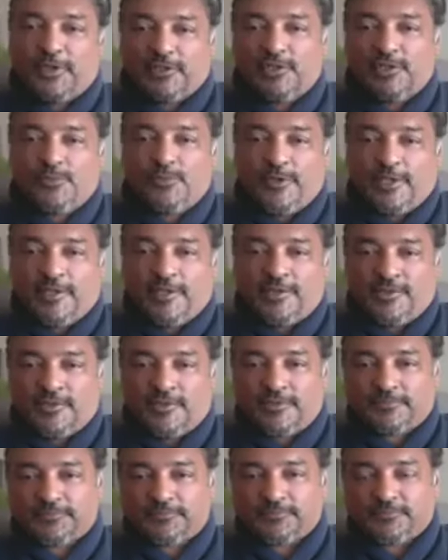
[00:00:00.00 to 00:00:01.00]
looping is?
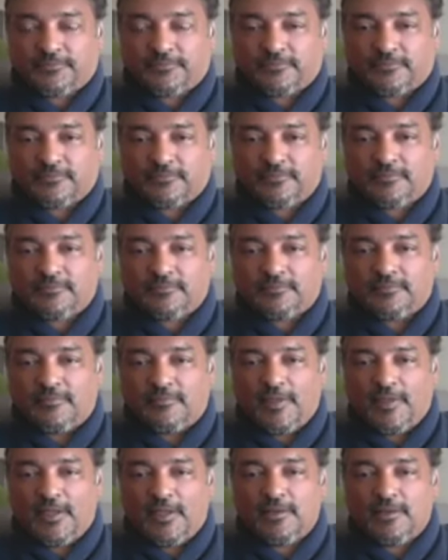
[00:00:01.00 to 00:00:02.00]

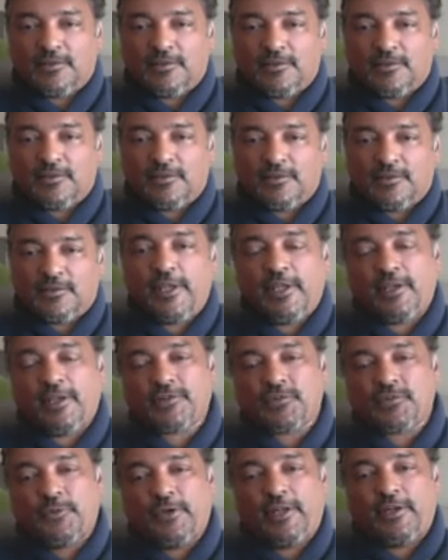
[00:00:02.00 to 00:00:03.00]
Looping
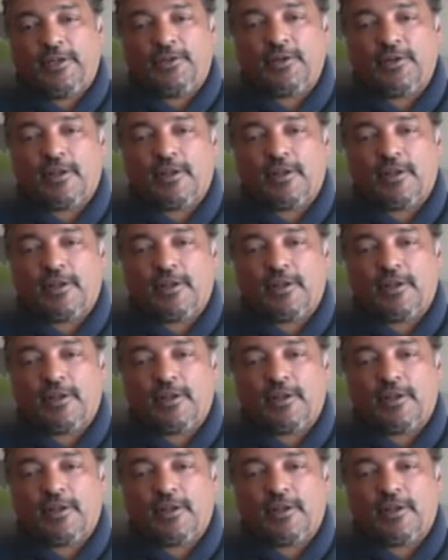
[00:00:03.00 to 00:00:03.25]
is when